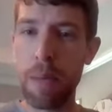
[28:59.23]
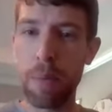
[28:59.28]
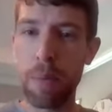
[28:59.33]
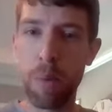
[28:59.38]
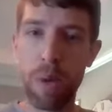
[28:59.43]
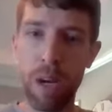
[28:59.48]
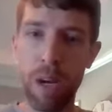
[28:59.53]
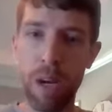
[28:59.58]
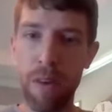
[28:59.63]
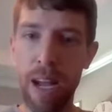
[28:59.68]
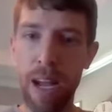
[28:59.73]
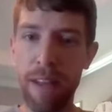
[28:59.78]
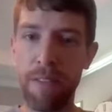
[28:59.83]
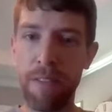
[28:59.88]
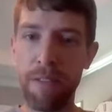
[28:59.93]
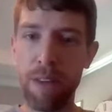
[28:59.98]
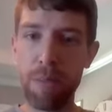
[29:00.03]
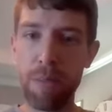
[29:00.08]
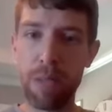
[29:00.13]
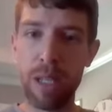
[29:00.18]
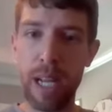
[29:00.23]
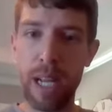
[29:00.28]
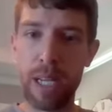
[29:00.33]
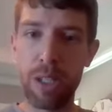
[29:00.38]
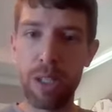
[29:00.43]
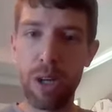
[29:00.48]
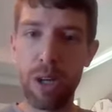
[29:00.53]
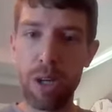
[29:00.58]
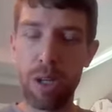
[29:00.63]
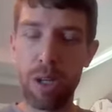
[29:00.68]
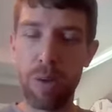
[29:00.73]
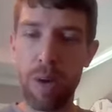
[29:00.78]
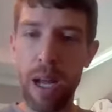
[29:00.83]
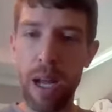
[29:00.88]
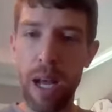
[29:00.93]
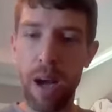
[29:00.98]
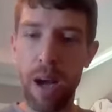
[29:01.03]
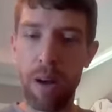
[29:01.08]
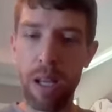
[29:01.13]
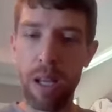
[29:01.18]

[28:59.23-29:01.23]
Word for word: but whenever I flipped and I turned around